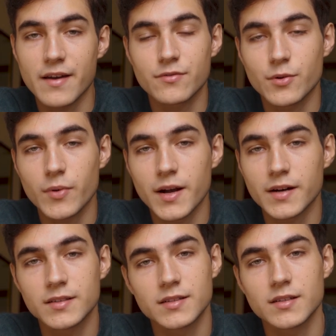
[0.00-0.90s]

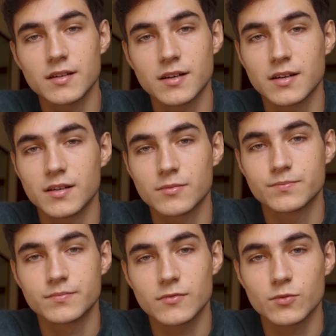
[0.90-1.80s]
everywhere,
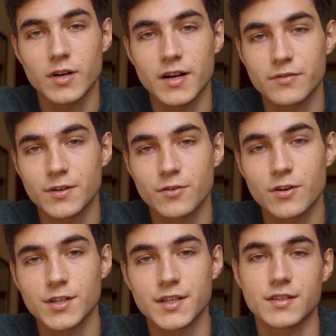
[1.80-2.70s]
wherever you
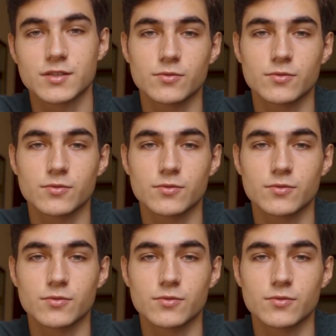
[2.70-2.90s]
are in this